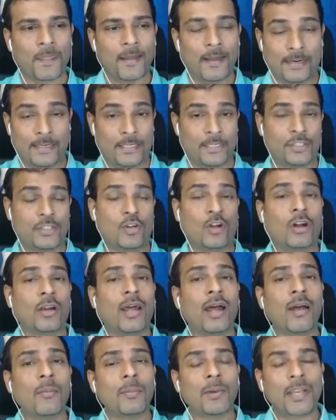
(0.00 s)
it's not
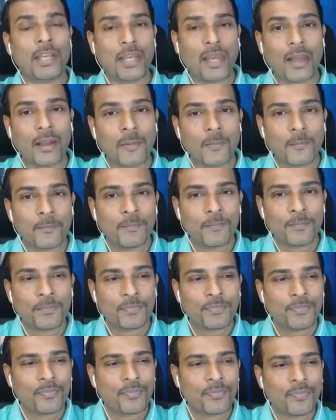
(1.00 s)
happening.
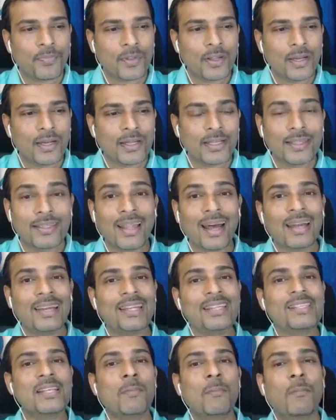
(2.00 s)
That
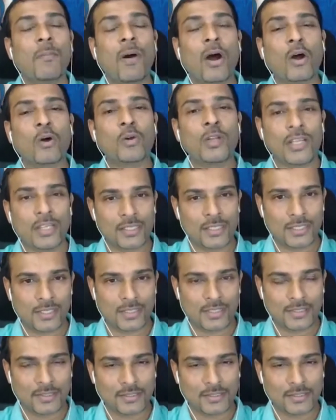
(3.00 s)
is about it.